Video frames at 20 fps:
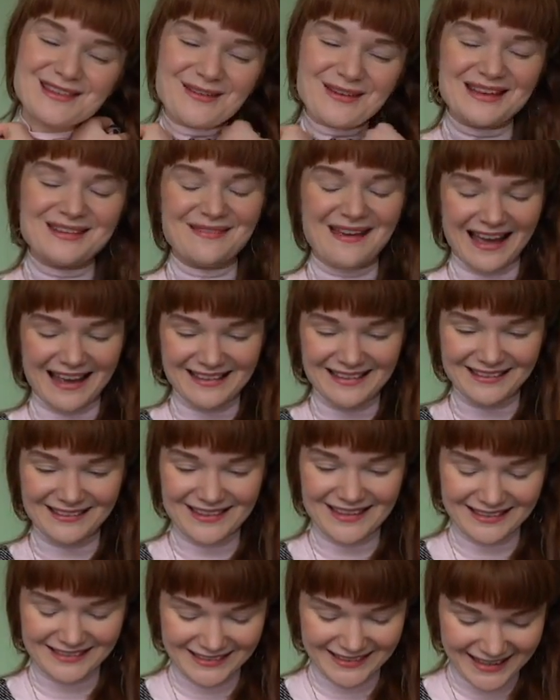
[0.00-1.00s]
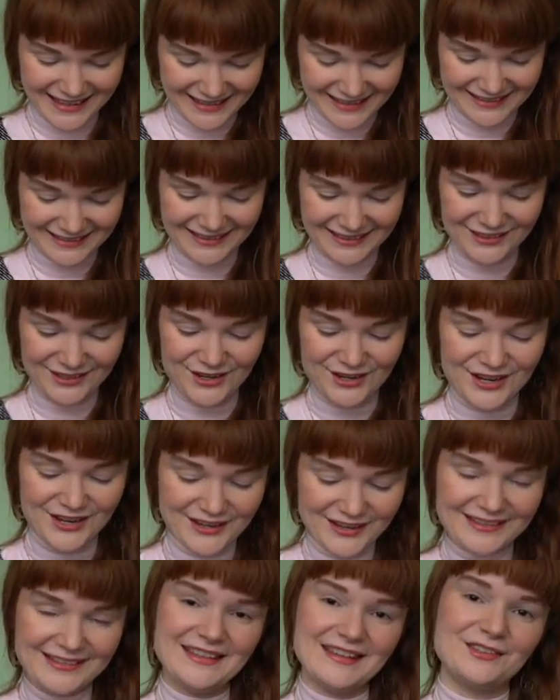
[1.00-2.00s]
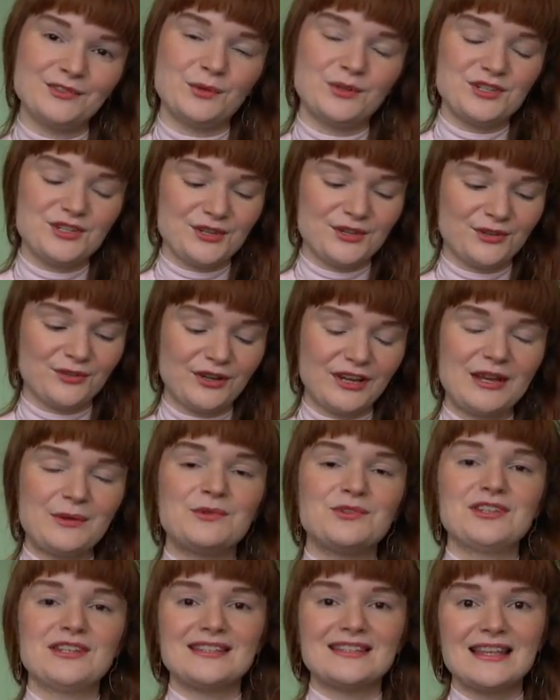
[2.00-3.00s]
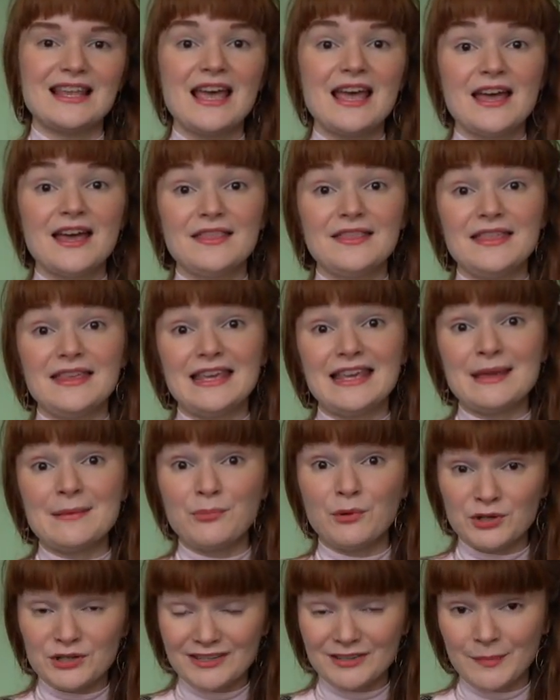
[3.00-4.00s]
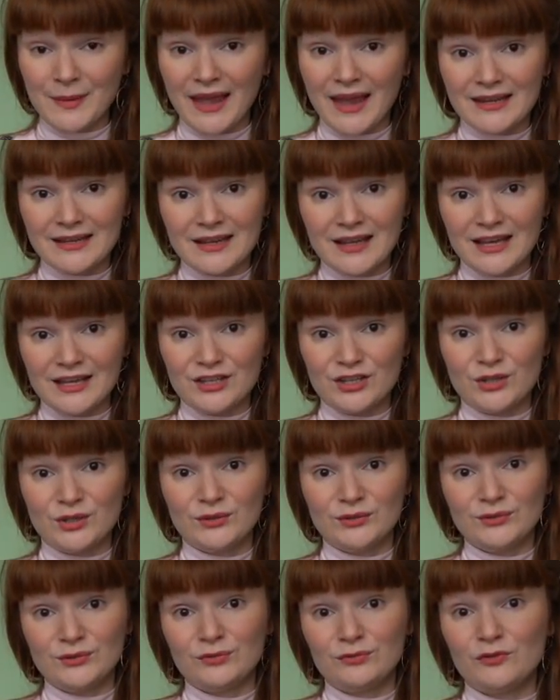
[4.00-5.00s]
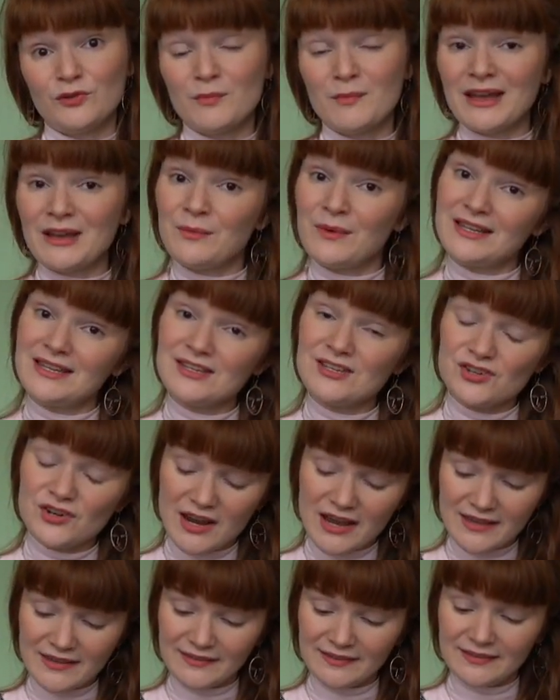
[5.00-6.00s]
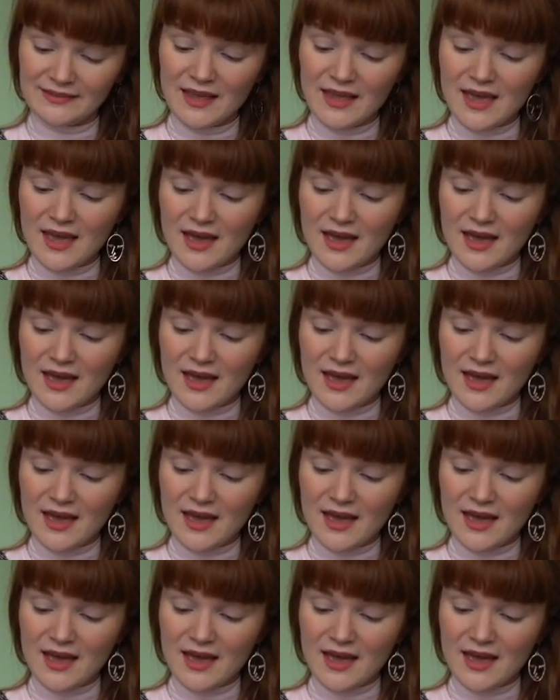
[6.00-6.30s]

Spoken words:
sewing pattern. So this is New Look 6123, which is the bodice pattern I used for my wedding dress.